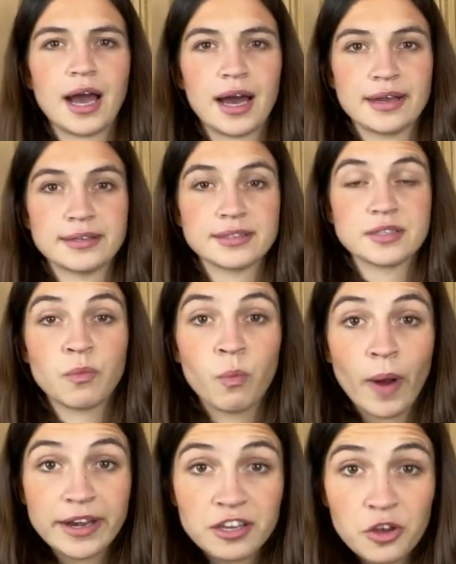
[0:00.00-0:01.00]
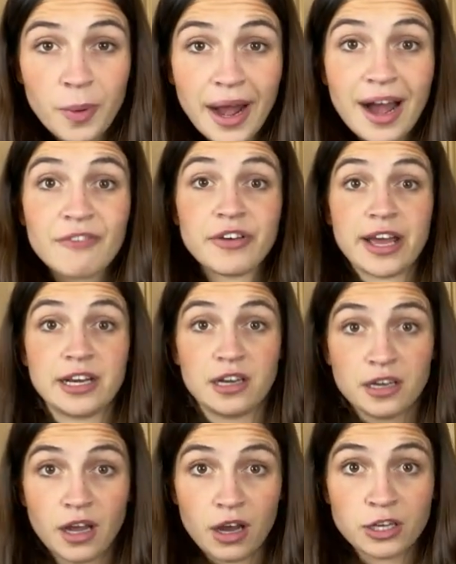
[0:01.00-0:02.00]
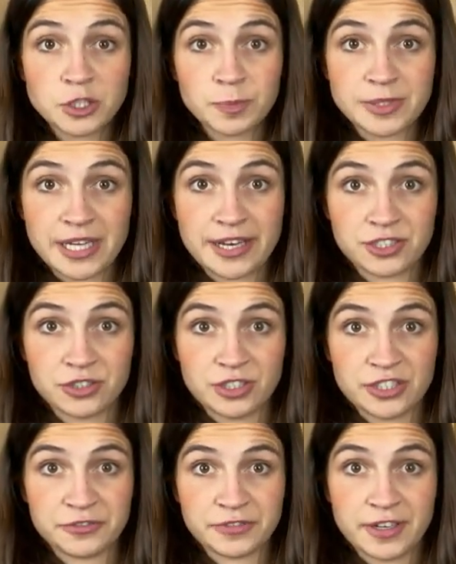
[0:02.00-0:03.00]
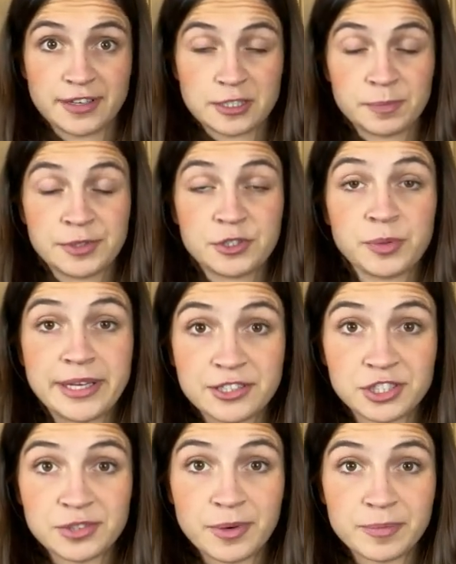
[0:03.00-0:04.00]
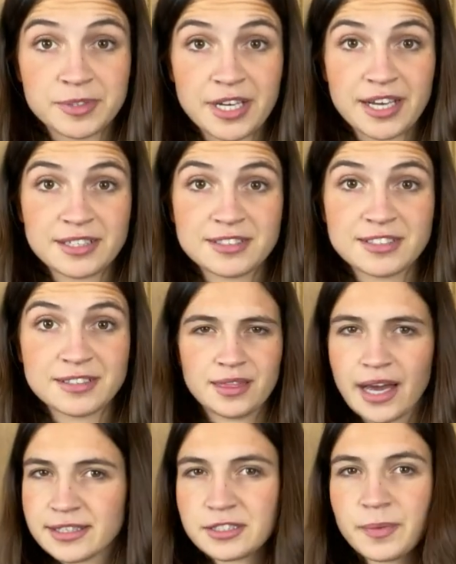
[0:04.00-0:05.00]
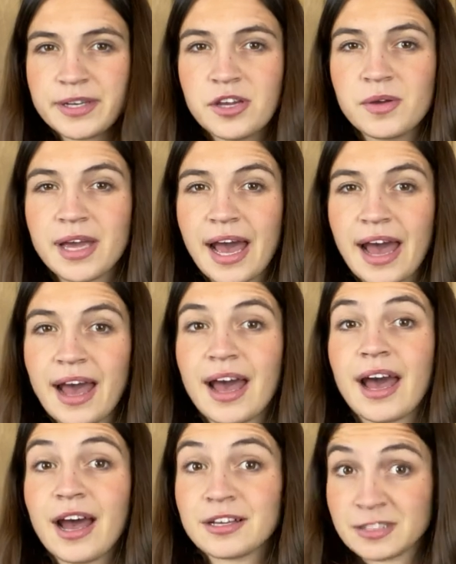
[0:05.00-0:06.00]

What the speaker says: And when you have a large potential difference between two objects, that's when you get a